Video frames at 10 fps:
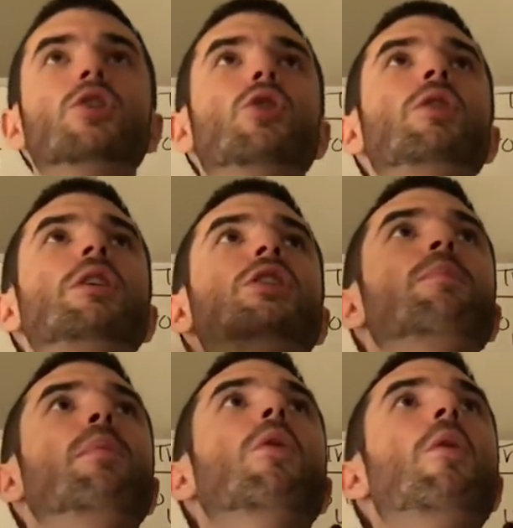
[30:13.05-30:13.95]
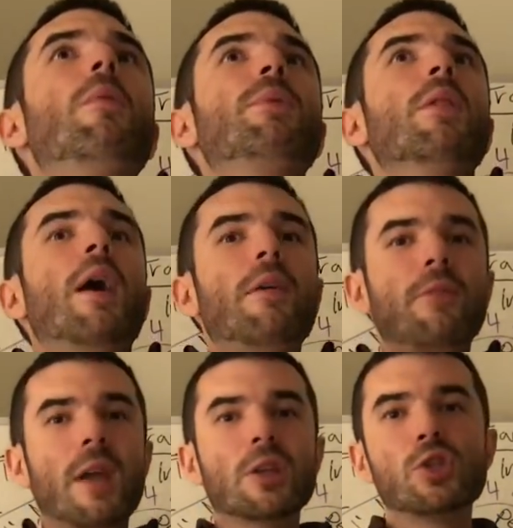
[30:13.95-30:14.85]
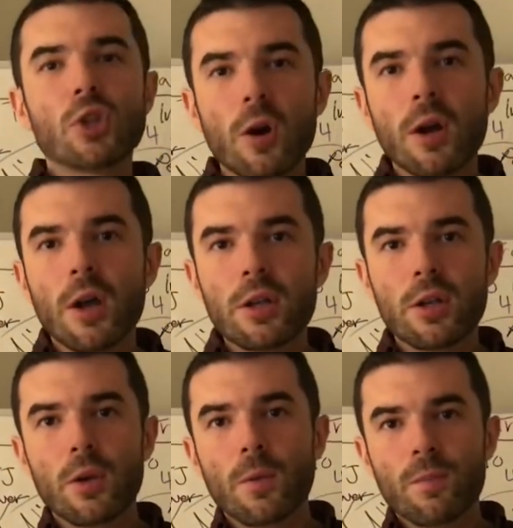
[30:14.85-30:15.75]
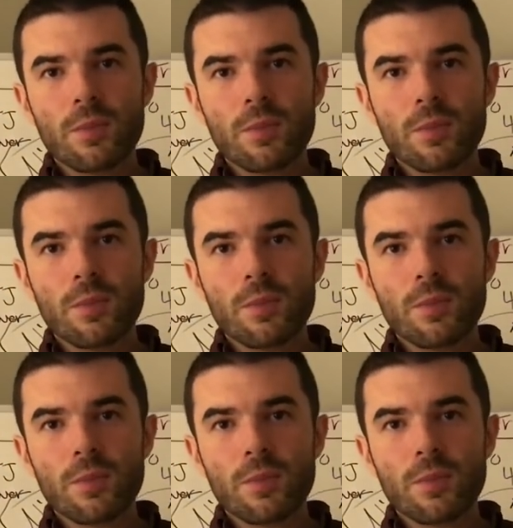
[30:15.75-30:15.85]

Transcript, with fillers: So you can just blow up your life and start anew.